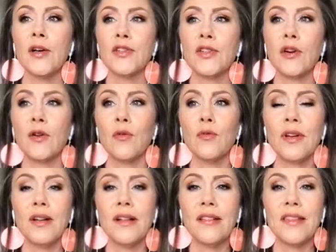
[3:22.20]
So
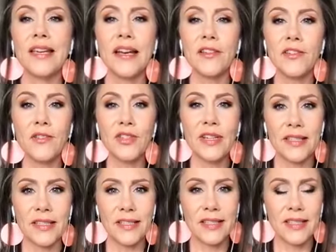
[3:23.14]
the
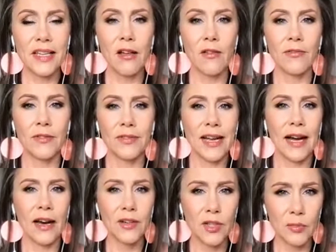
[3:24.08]
exercise itself of like,
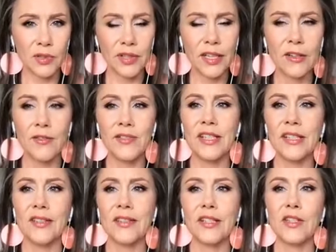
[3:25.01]
how do you pull energy
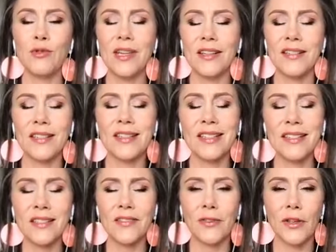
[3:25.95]
is like you get a
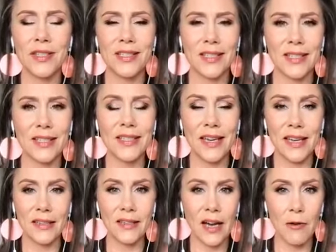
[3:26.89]
sense of all these things.
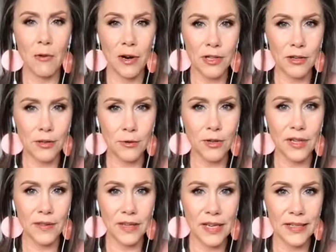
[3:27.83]
And I walk you through it
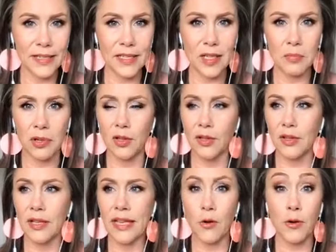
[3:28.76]
in the 90-day pull